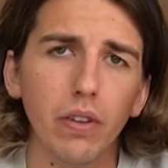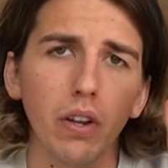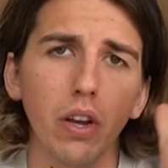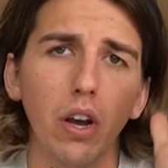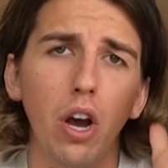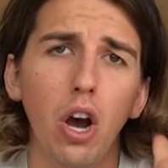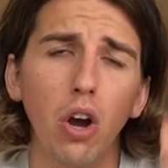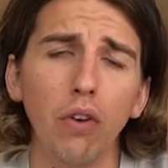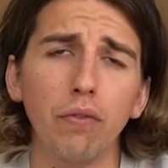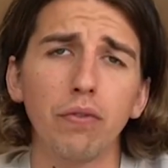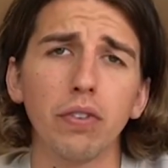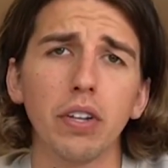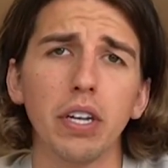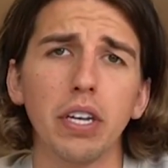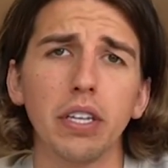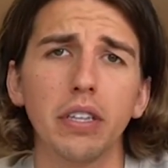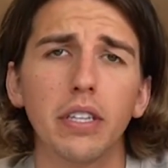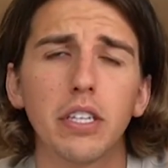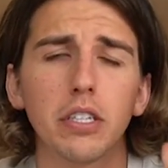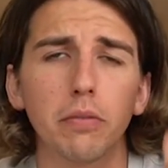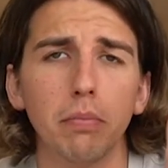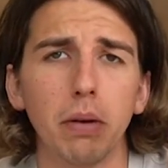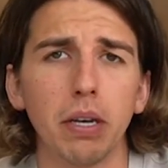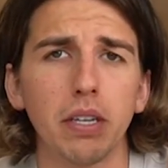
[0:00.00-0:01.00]
Hopefully
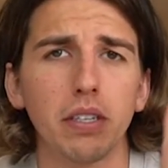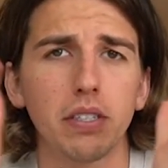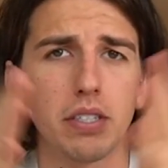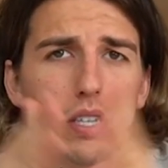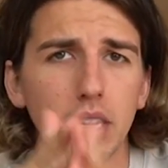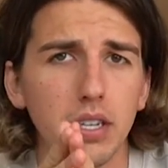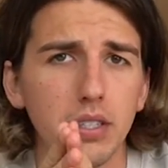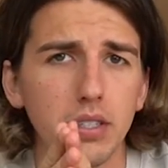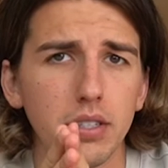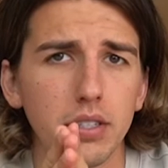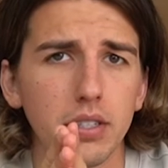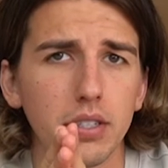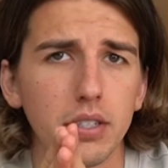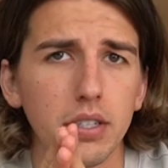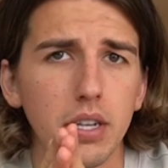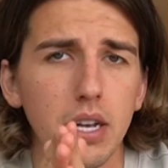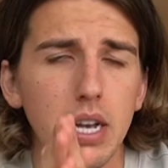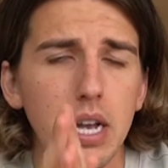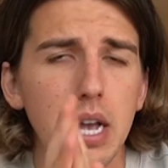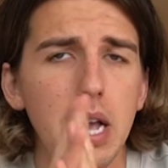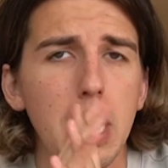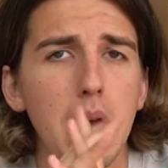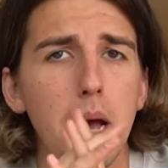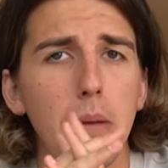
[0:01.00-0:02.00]
this makes sense,
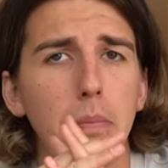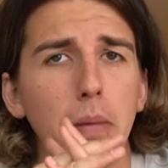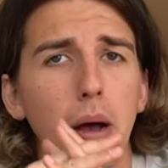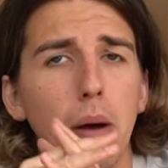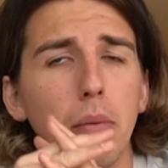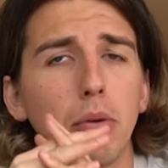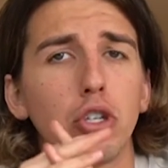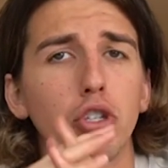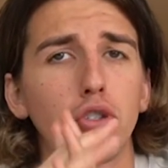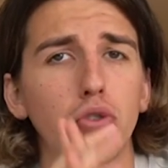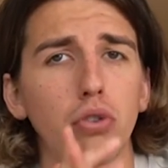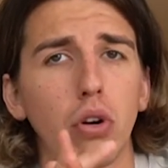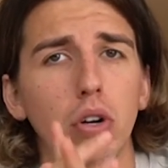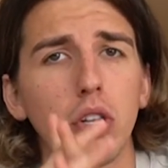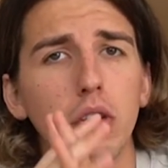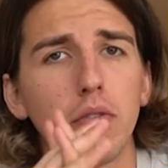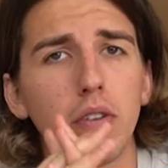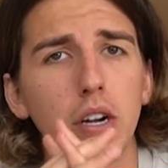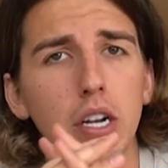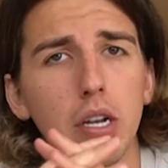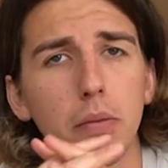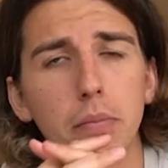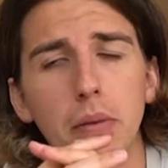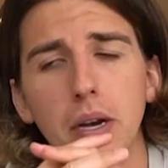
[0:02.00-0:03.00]
but I would strongly
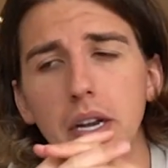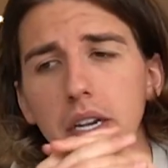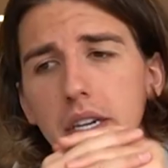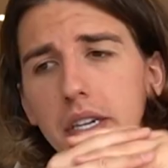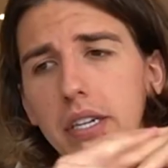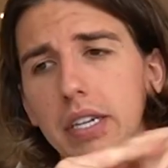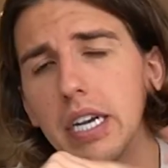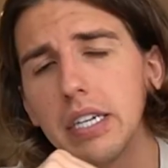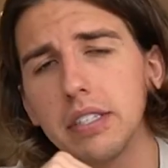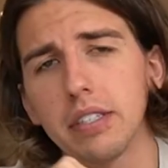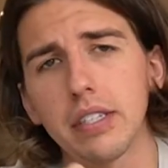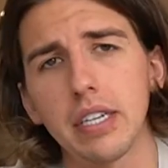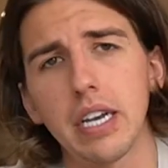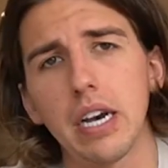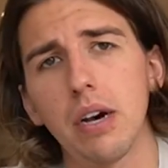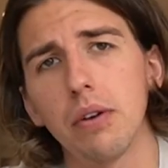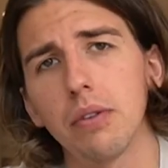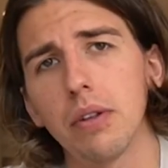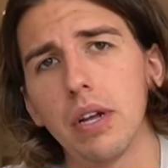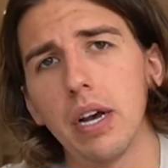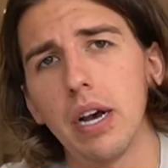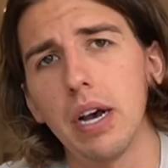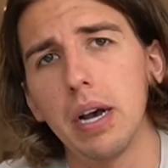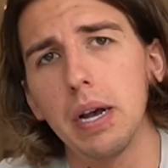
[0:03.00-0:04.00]
recommend getting out
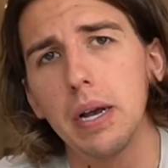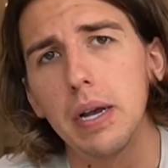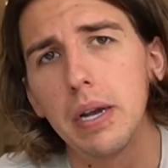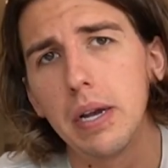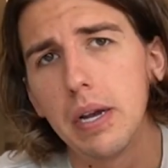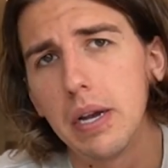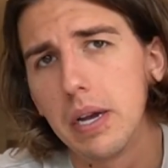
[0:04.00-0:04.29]
there,